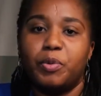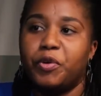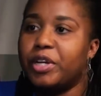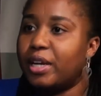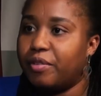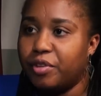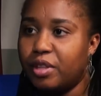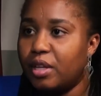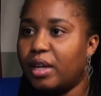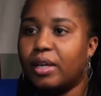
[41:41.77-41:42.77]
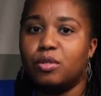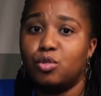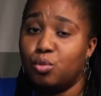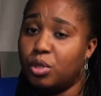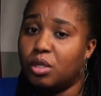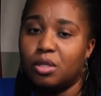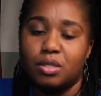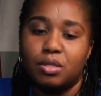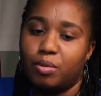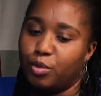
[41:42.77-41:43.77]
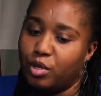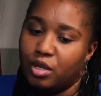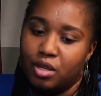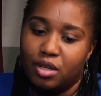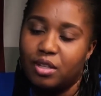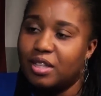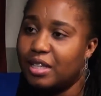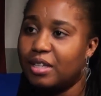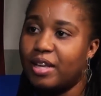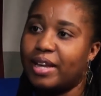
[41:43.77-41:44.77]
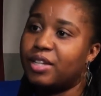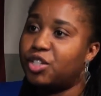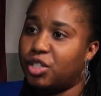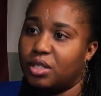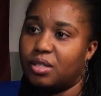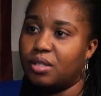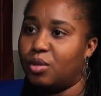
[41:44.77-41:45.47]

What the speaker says: spirit and everything. Like, do we? Because the energies,